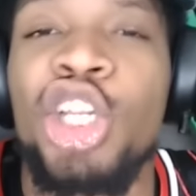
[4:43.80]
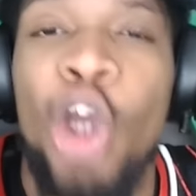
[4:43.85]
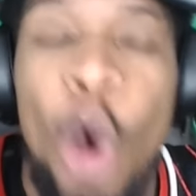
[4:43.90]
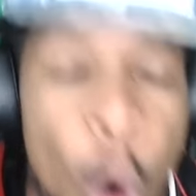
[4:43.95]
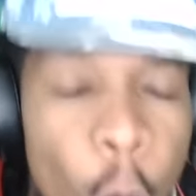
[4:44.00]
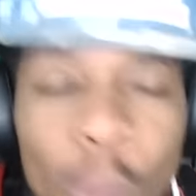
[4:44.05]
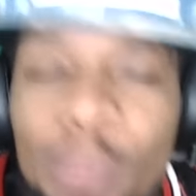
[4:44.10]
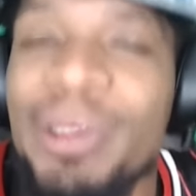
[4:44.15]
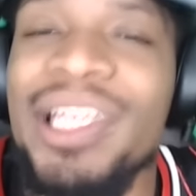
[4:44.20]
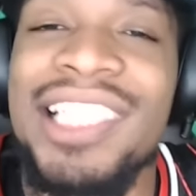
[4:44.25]

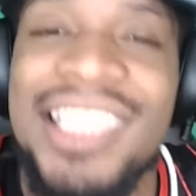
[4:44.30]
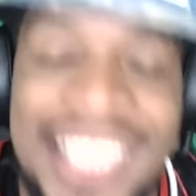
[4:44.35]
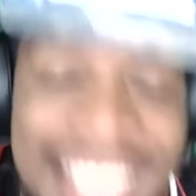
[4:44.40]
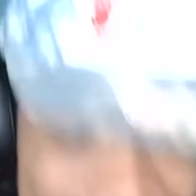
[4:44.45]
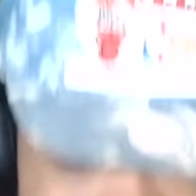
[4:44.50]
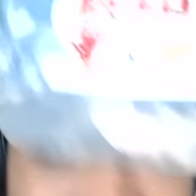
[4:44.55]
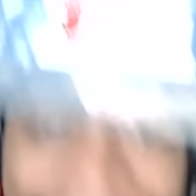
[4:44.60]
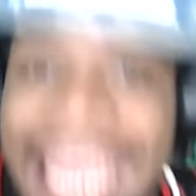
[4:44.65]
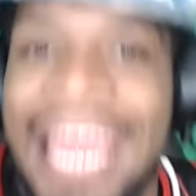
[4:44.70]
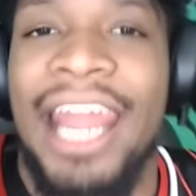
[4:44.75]
Kobe
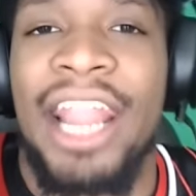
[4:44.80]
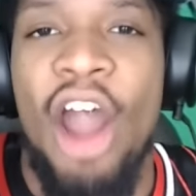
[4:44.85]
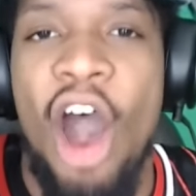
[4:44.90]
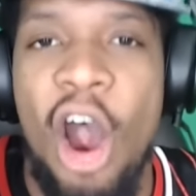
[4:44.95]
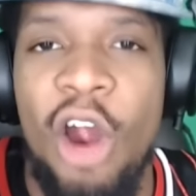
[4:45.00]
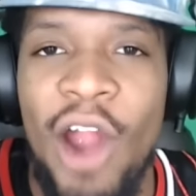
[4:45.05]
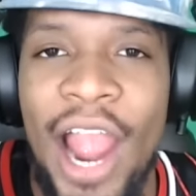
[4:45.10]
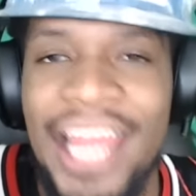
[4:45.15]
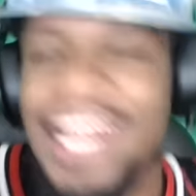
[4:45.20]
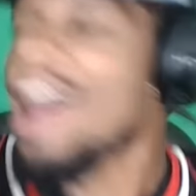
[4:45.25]
stan, all
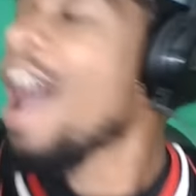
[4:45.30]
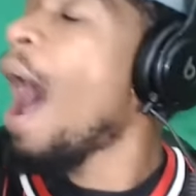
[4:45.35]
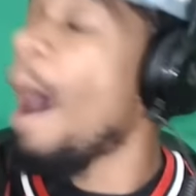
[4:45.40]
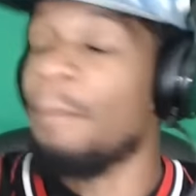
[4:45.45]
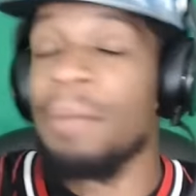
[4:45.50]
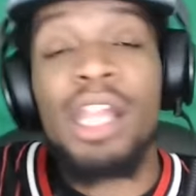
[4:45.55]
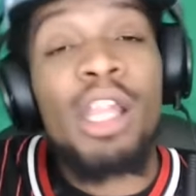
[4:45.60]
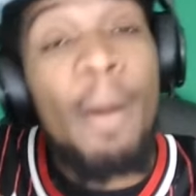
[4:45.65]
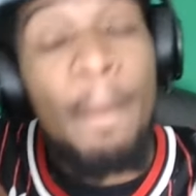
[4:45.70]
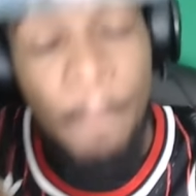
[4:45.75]
right? I'm a
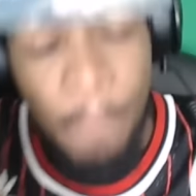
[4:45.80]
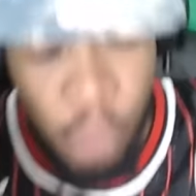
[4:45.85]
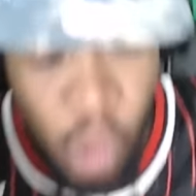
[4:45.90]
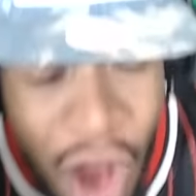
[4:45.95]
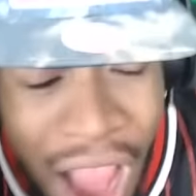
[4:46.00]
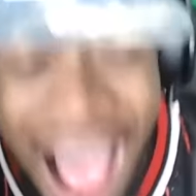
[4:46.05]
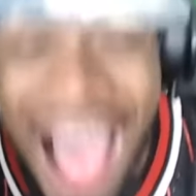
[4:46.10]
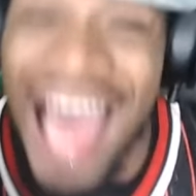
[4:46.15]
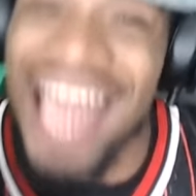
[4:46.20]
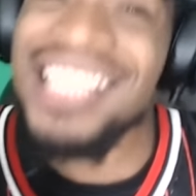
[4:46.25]

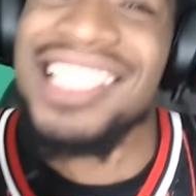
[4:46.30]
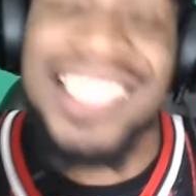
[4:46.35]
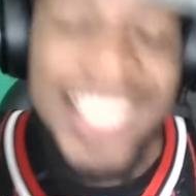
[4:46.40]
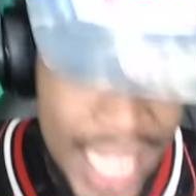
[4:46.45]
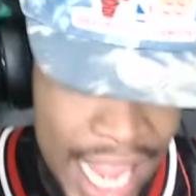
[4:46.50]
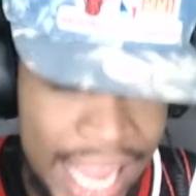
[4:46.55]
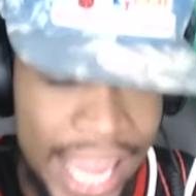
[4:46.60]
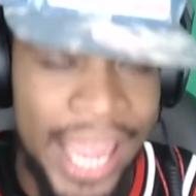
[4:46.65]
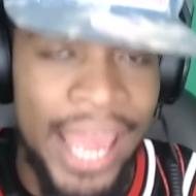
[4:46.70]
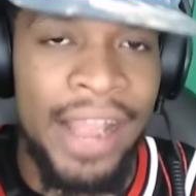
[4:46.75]
LeBron
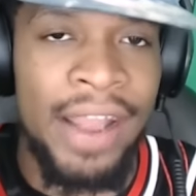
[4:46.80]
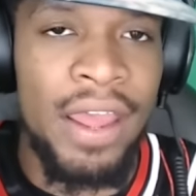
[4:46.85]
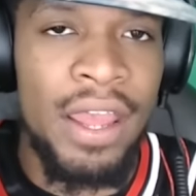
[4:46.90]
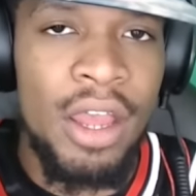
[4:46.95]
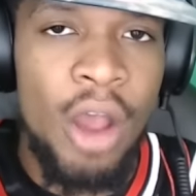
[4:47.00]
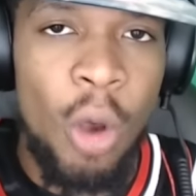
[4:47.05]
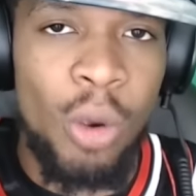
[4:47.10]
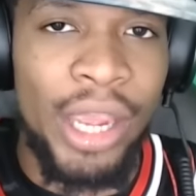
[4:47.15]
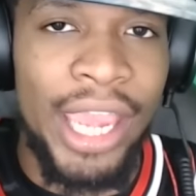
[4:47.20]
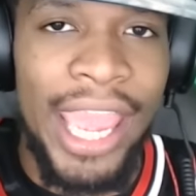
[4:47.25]
stan,
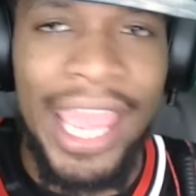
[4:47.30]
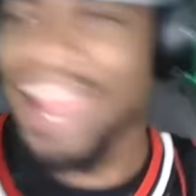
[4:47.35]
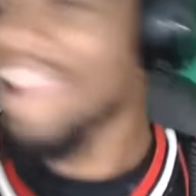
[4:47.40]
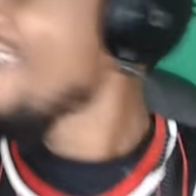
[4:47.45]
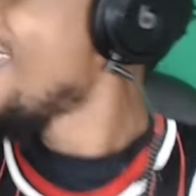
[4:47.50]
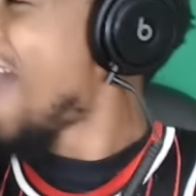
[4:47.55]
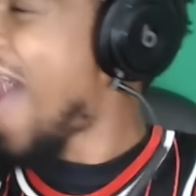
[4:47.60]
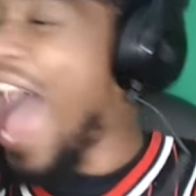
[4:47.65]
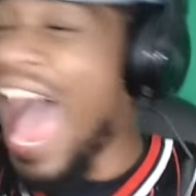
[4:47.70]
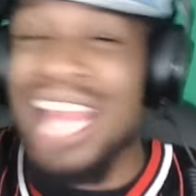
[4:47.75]
okay?
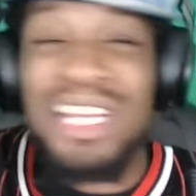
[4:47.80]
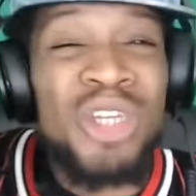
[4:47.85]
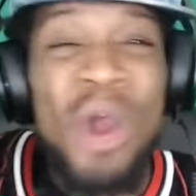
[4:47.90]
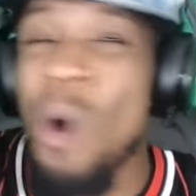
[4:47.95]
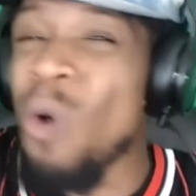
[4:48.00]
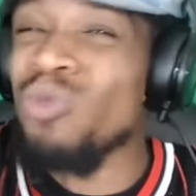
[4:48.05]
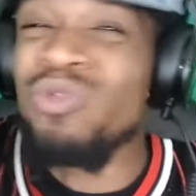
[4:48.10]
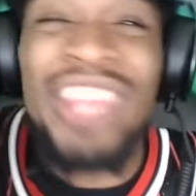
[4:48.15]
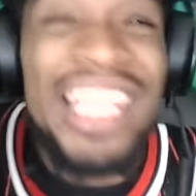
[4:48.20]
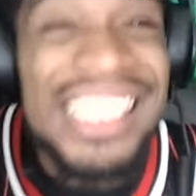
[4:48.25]
I
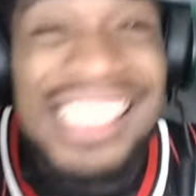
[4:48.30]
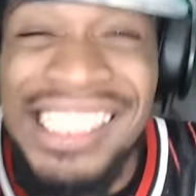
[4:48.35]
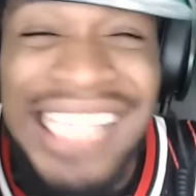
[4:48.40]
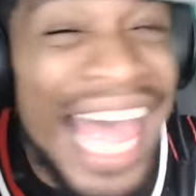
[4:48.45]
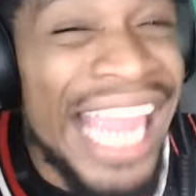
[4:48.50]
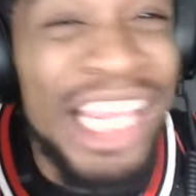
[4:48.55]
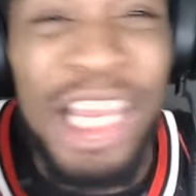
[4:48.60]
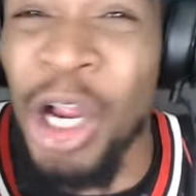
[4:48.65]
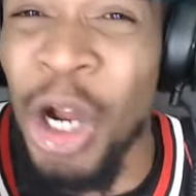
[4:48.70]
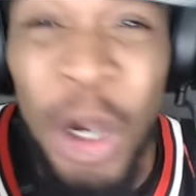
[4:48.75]
don't
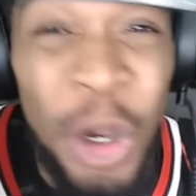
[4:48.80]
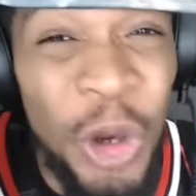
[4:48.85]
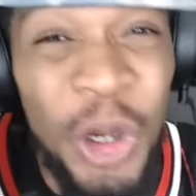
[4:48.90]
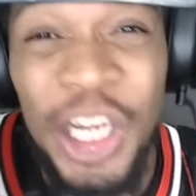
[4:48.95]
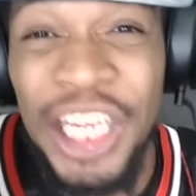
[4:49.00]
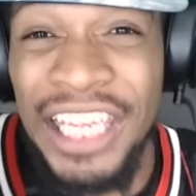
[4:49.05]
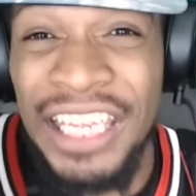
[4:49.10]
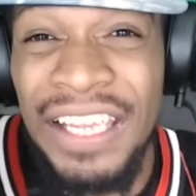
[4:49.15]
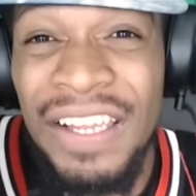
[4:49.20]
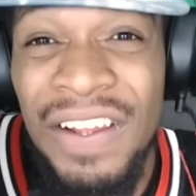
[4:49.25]
dislike
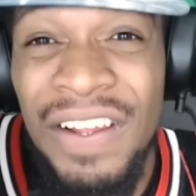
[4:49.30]
Curry.